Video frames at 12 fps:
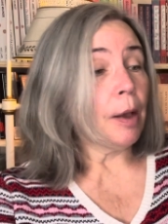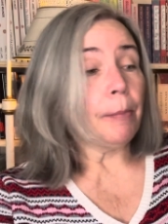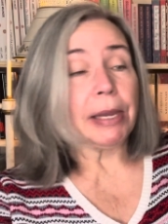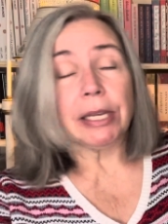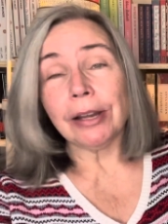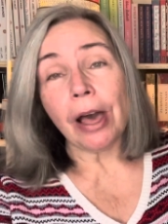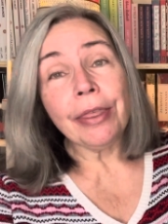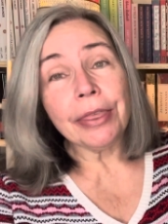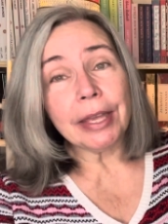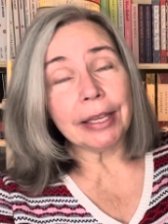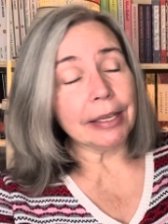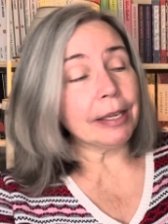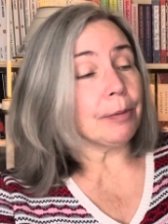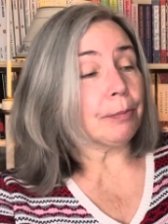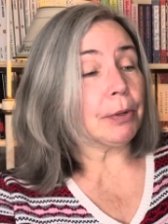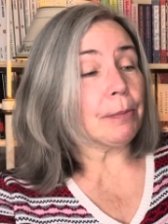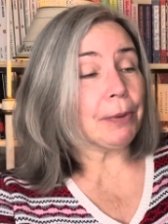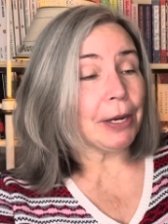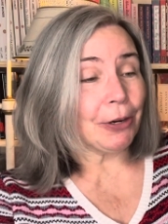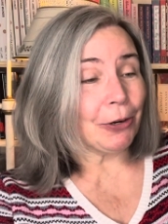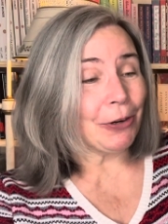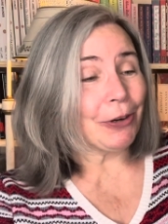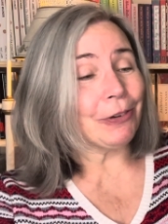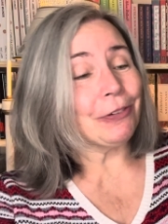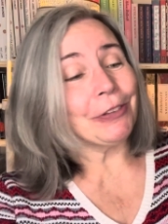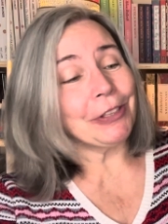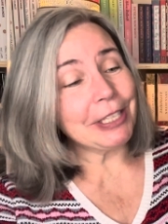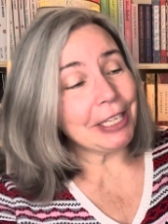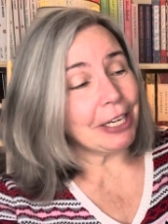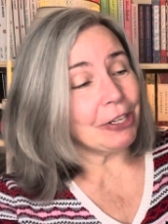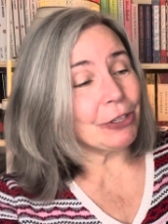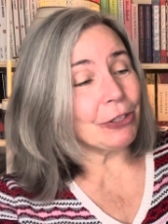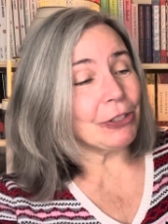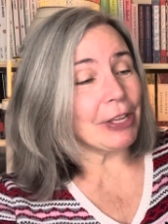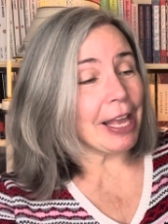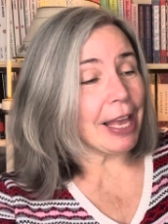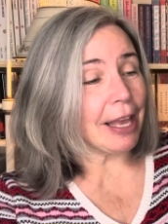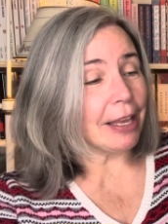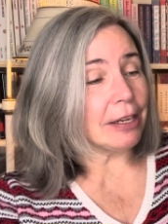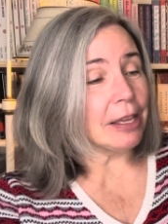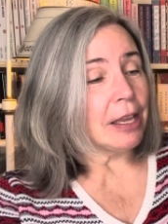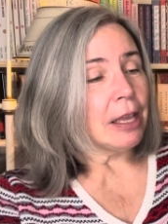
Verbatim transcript: but nothing can prepare her for the dangers ahead,